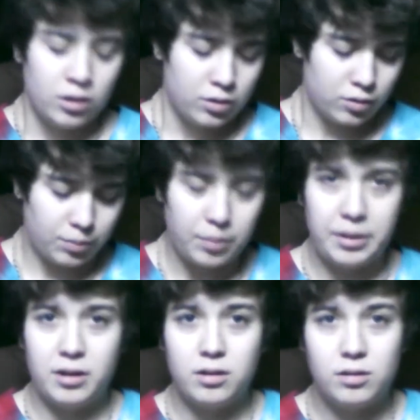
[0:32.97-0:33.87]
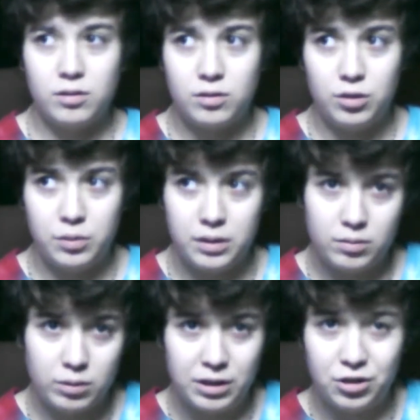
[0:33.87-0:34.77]
So I'm probably gonna just do
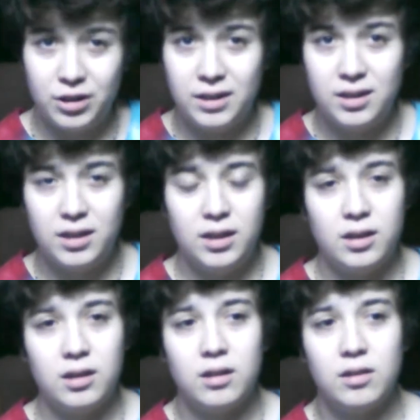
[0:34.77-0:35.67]
it when I turn 18.